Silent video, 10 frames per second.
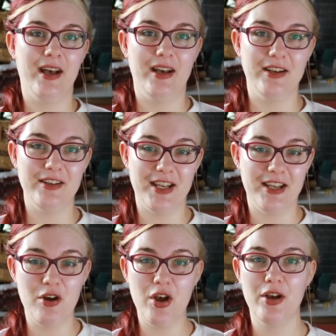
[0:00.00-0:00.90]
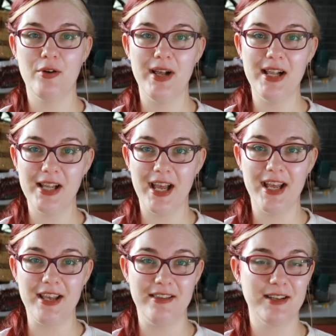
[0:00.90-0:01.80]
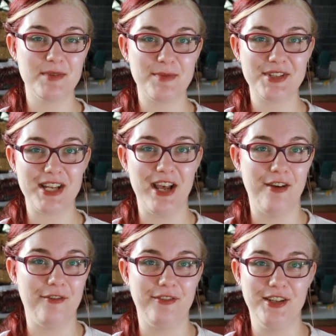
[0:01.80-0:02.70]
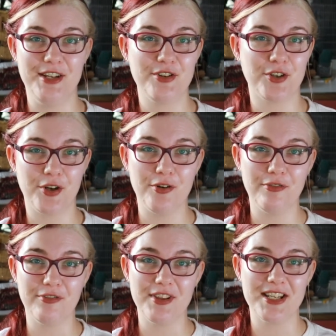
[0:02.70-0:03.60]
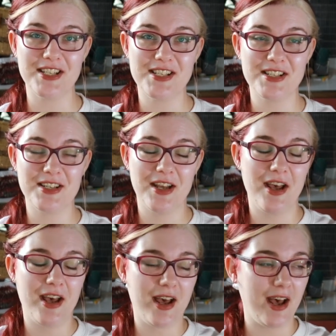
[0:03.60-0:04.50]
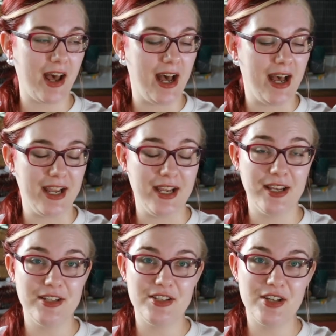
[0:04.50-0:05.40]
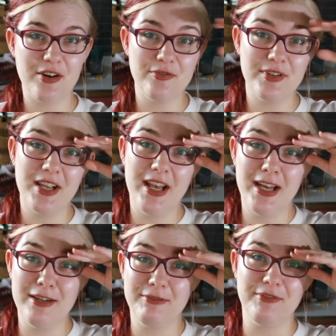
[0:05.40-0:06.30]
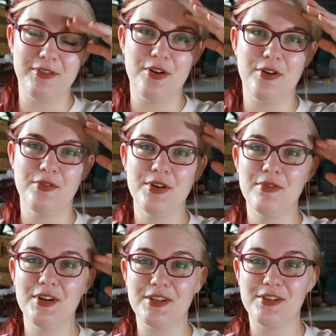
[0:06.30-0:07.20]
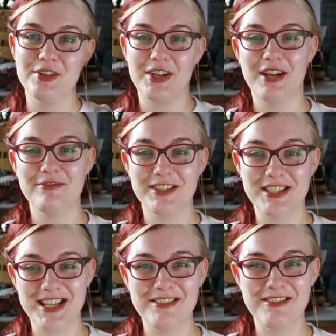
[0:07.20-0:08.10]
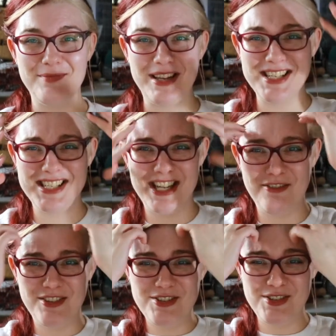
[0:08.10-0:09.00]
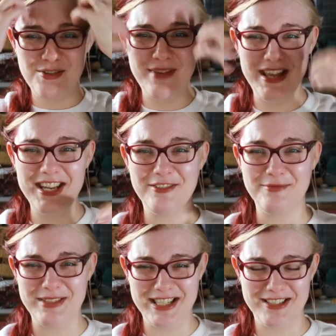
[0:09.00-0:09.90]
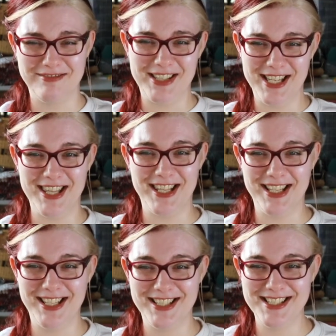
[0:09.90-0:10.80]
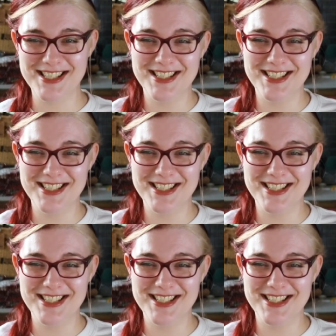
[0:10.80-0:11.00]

Okay, well, I think I'm supposed to have an intro for this. I don't even know where to look. I can't look at myself. There's so many of me. I don't like this.